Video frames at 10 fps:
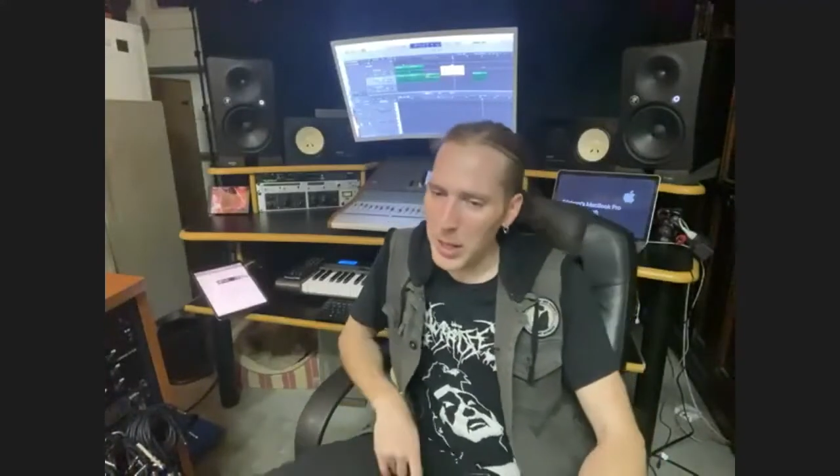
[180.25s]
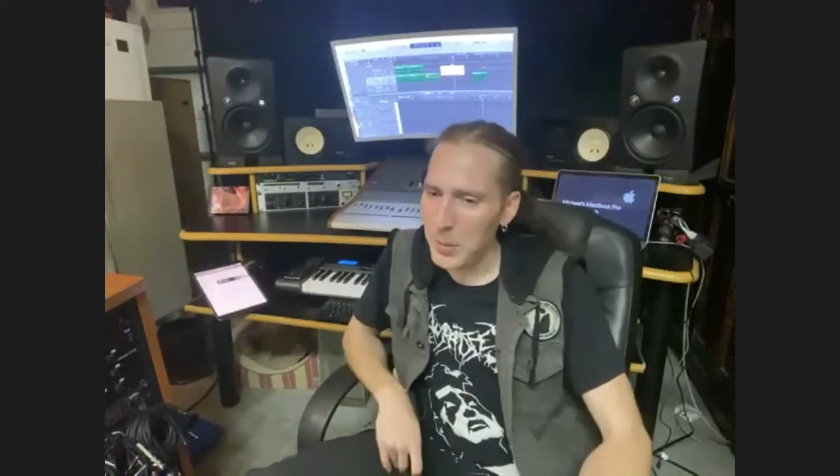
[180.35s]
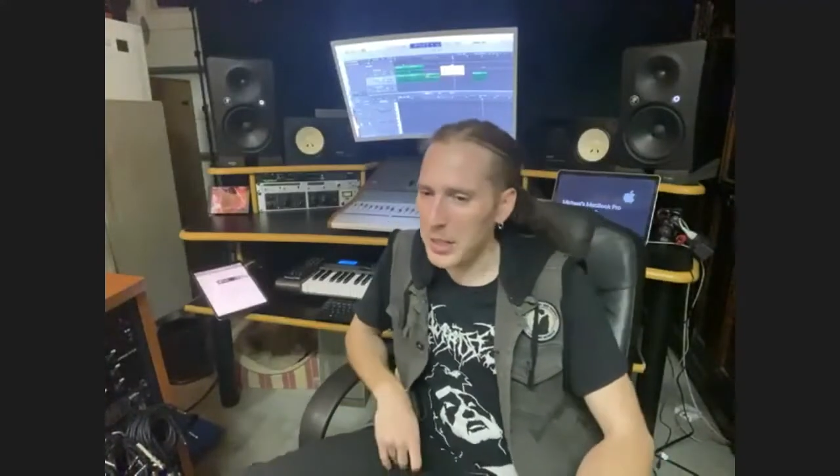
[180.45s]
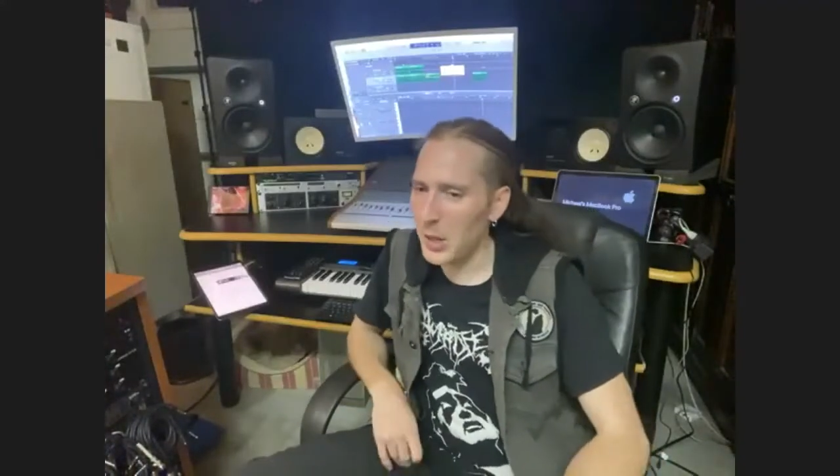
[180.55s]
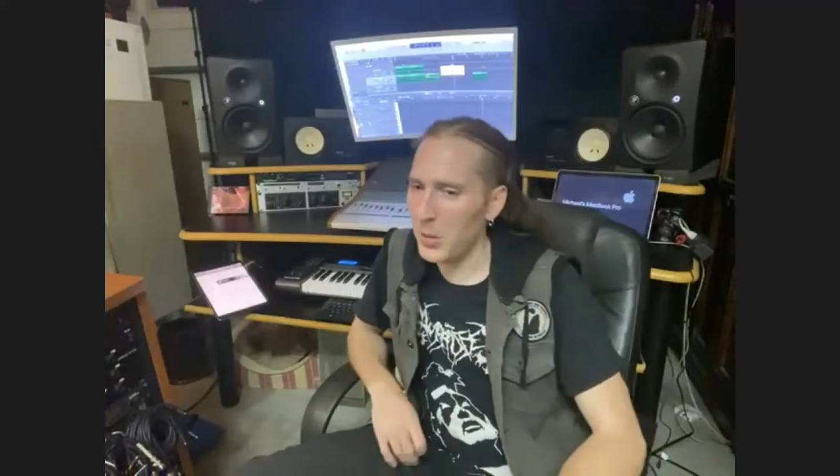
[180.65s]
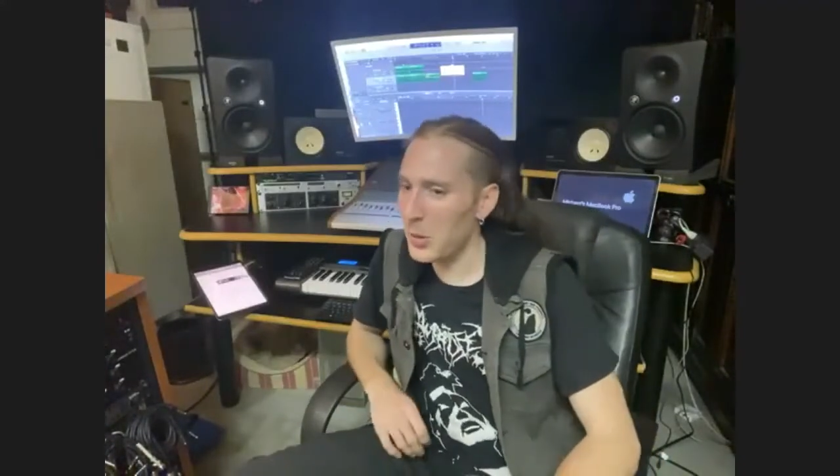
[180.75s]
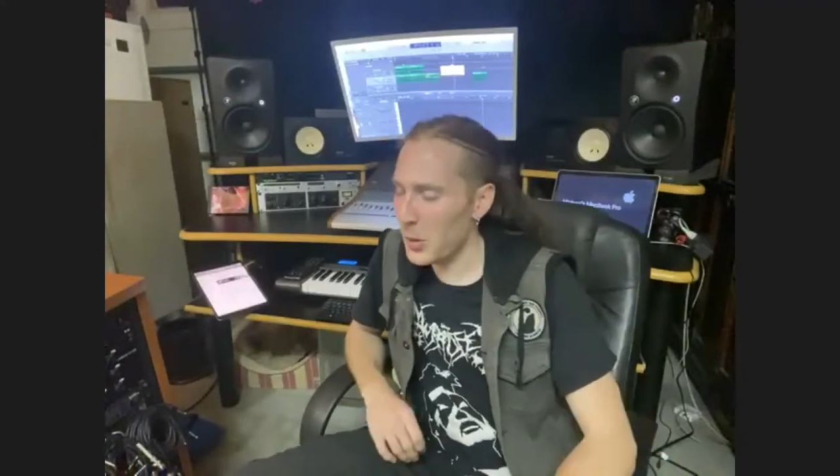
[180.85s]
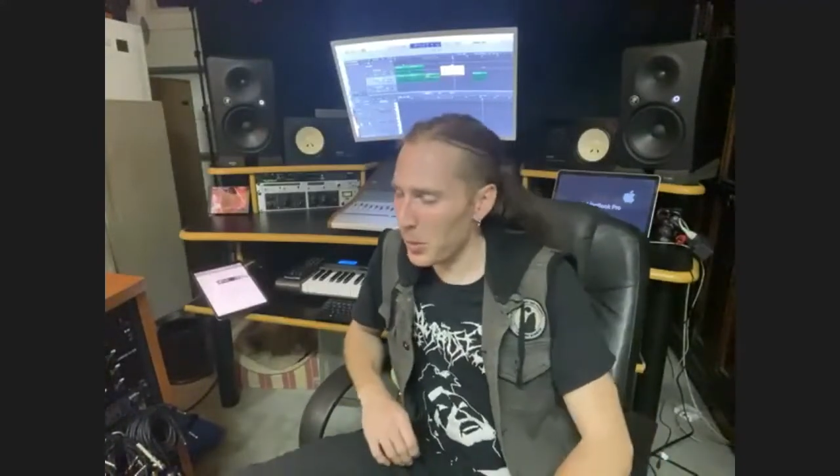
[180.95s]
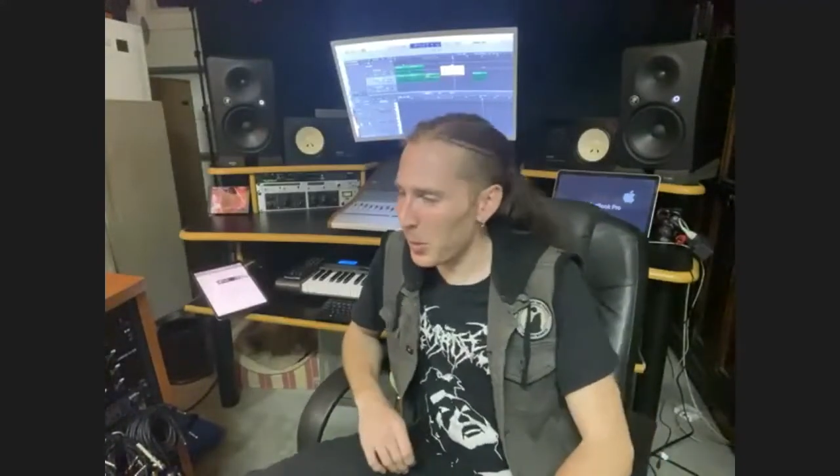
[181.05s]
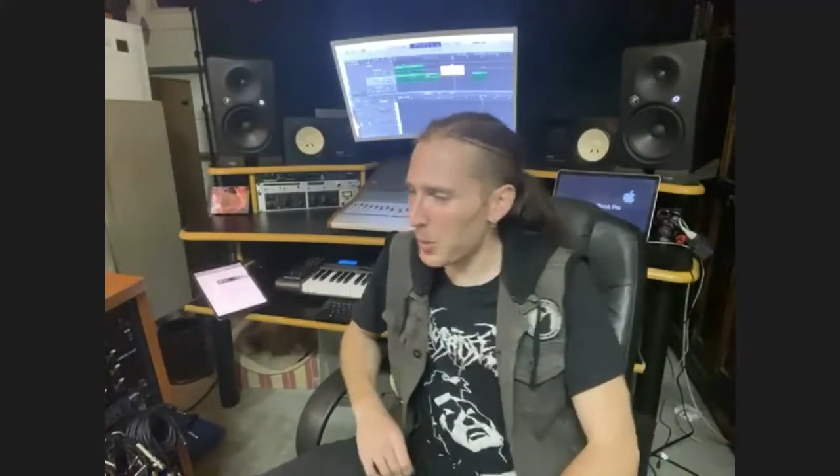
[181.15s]
myself in
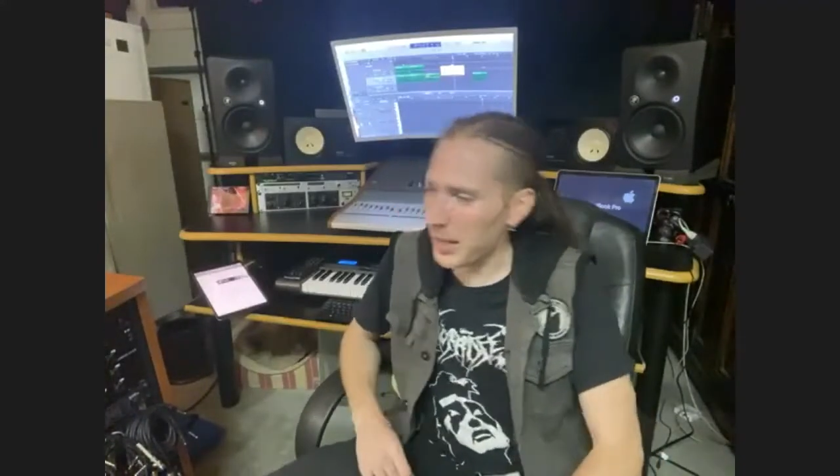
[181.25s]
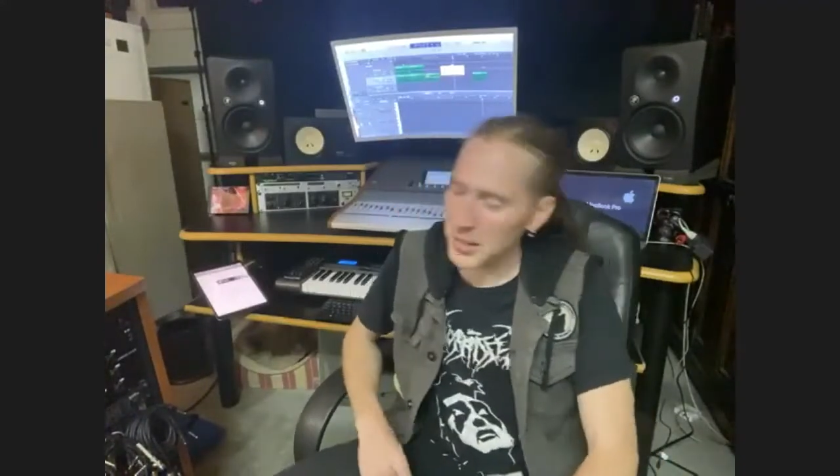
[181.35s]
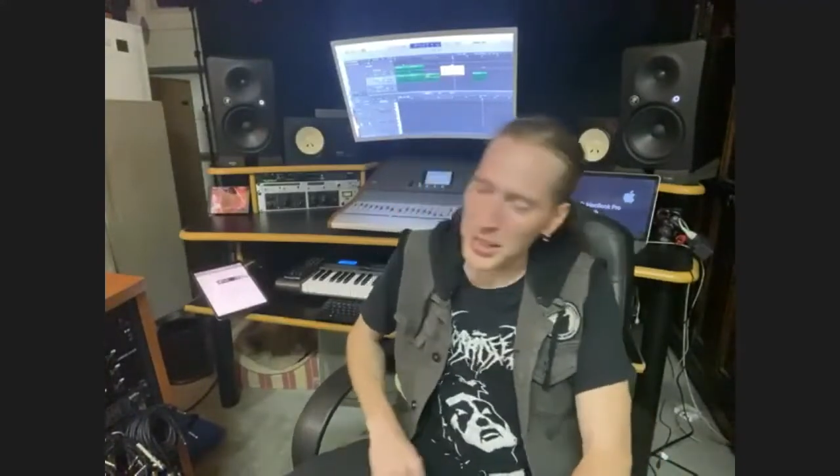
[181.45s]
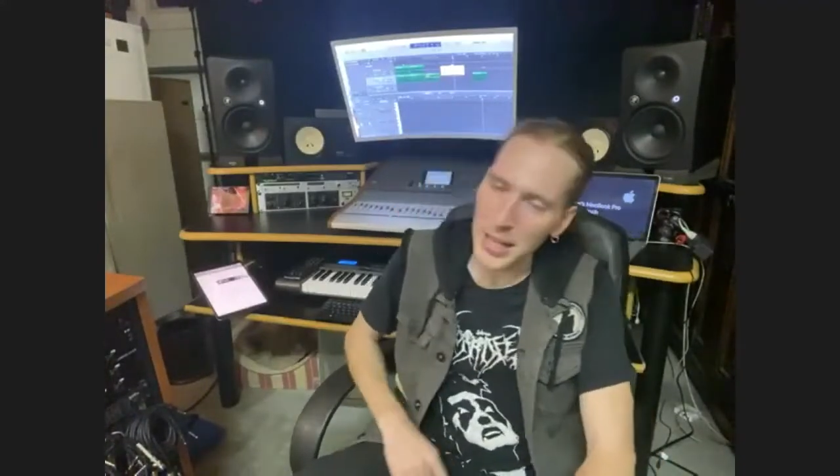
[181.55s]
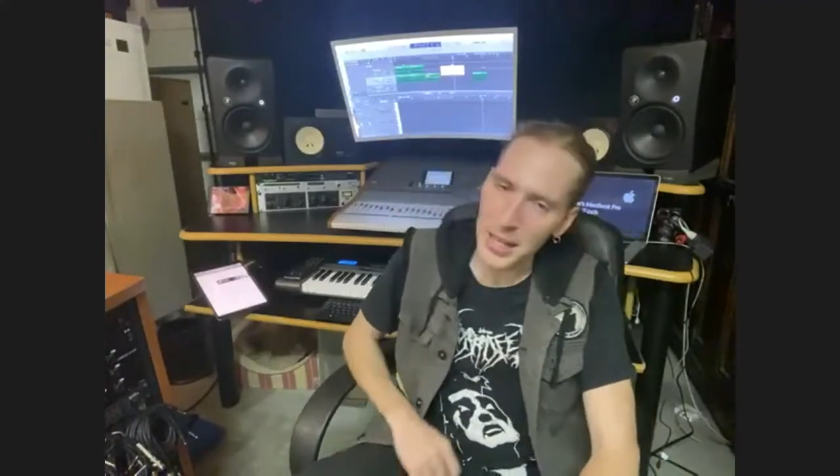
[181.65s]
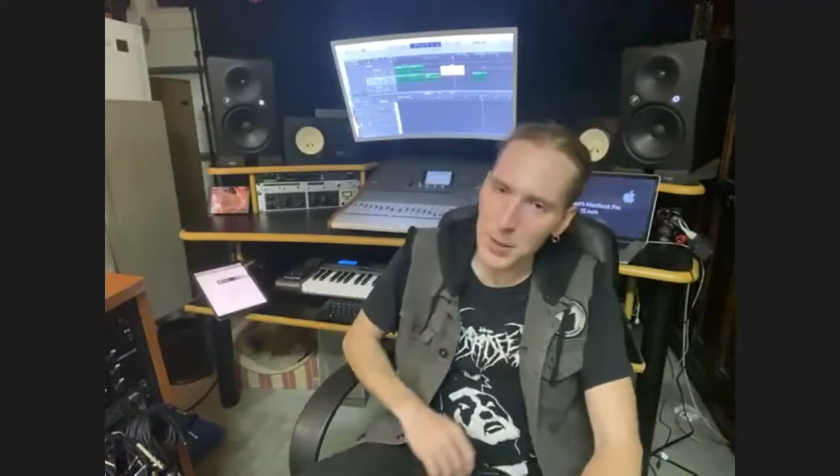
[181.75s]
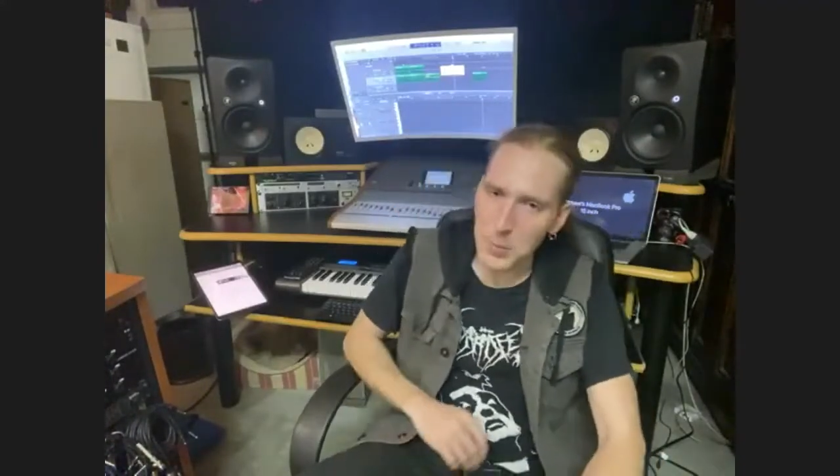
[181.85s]
trouble by saying